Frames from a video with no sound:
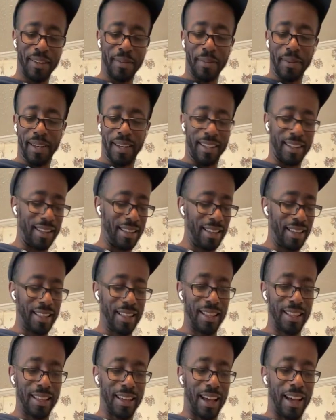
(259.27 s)
But
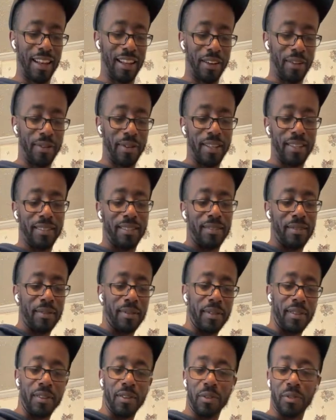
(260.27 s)
I digress.
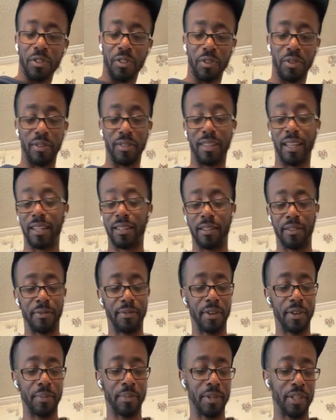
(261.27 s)
The grocery store is actually a
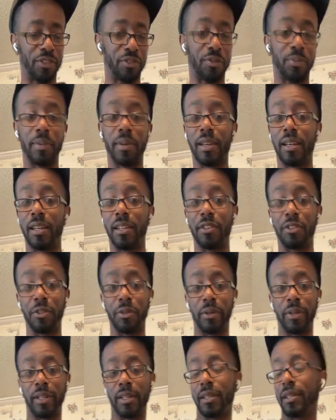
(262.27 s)
fun place for me. I
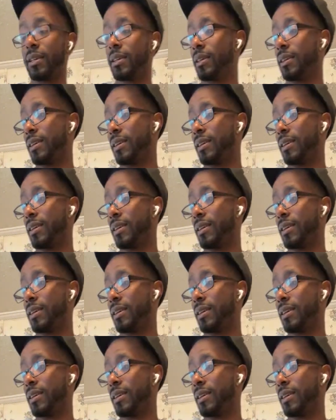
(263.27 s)
enjoy it.